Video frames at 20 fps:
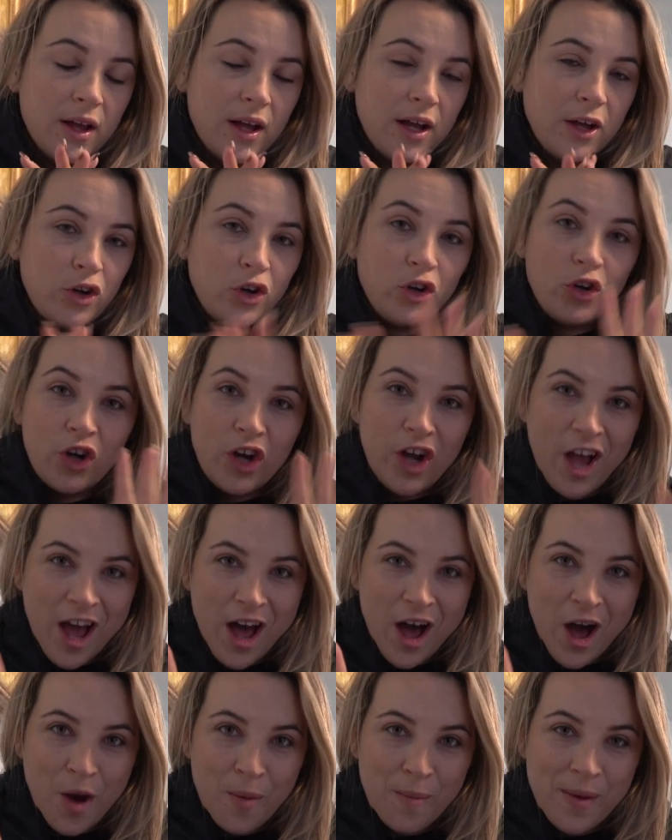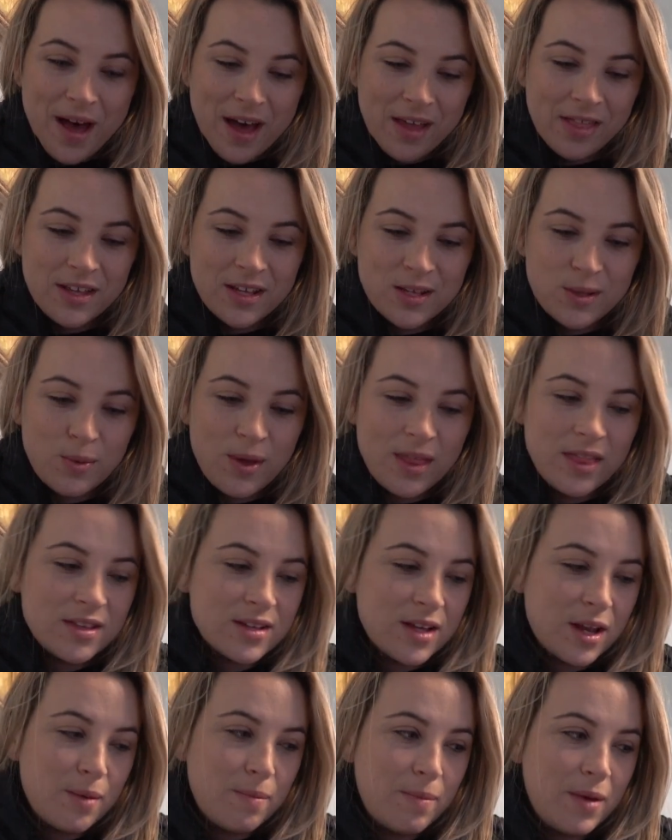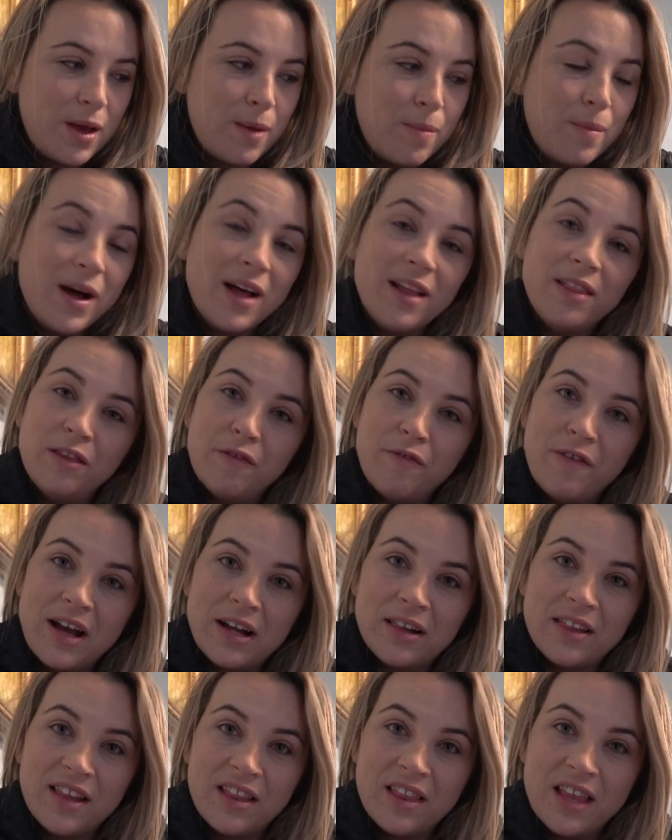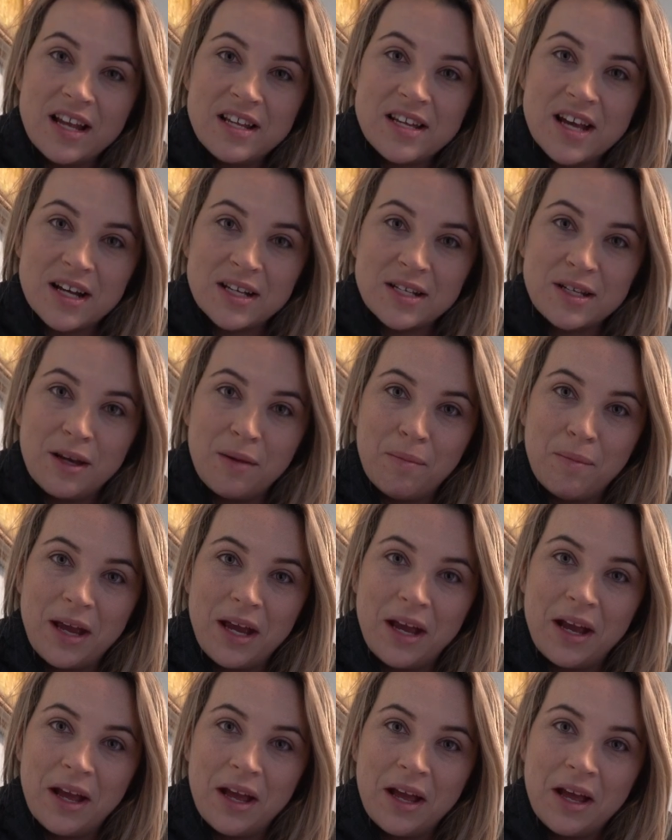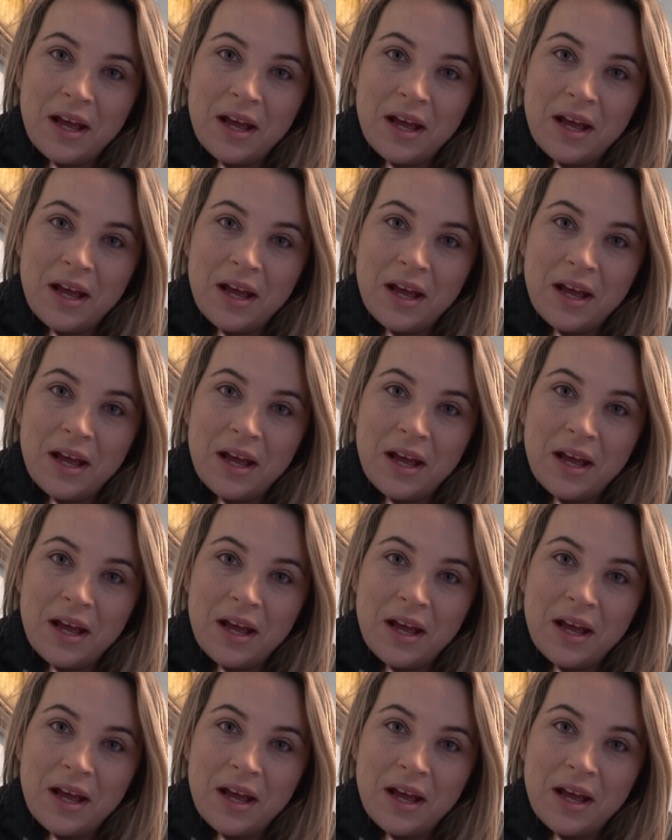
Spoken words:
I don't know how bad this weather's going to be, but the fact that they're texting me